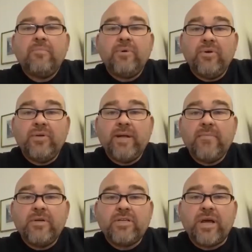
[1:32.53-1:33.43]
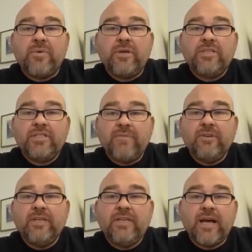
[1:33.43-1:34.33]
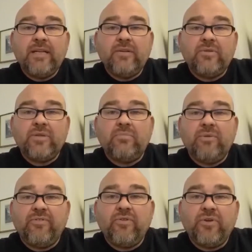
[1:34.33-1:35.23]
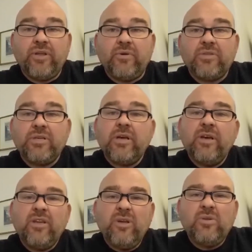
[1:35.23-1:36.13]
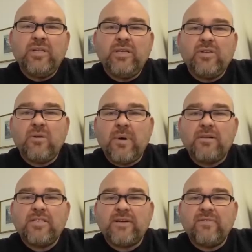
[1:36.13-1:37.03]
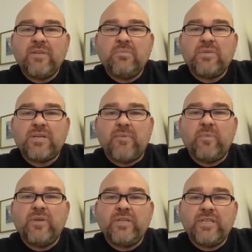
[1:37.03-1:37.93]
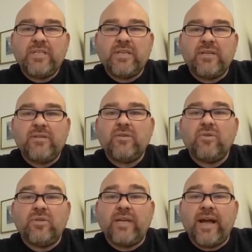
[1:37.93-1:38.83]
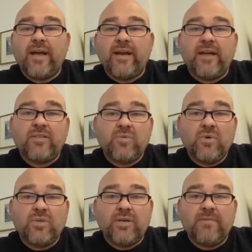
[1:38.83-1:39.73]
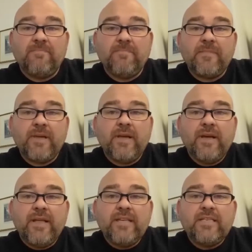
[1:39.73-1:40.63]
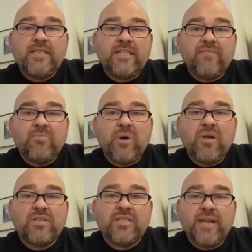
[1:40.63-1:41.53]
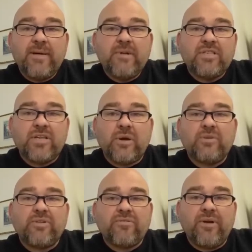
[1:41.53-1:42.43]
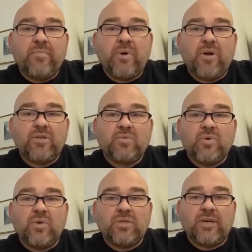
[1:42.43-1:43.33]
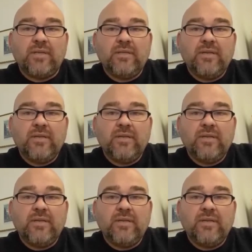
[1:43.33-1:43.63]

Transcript: Pure DMSO is generally diluted before use usually to about 70% with distilled or deionized water. This is 7 parts DMSO to 3 parts water.